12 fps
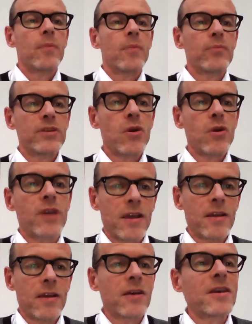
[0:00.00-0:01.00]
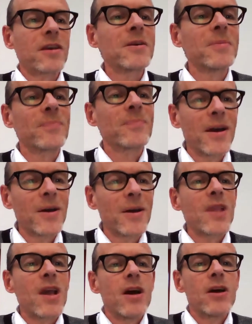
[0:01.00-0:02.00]
Pretty okay, I think.
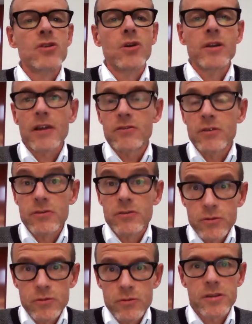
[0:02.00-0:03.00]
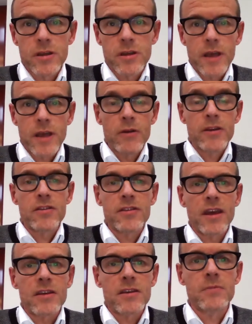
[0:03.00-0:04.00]
So I'd like to introduce Erik and
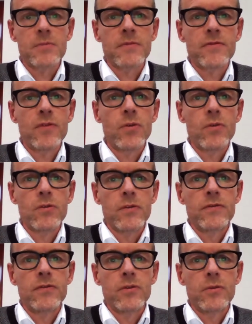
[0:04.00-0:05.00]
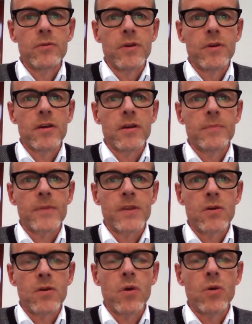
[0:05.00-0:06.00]
thank him for
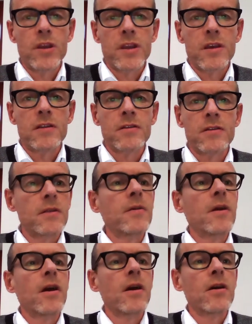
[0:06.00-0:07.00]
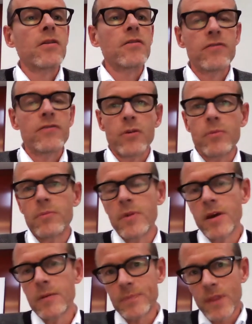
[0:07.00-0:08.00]
calling in from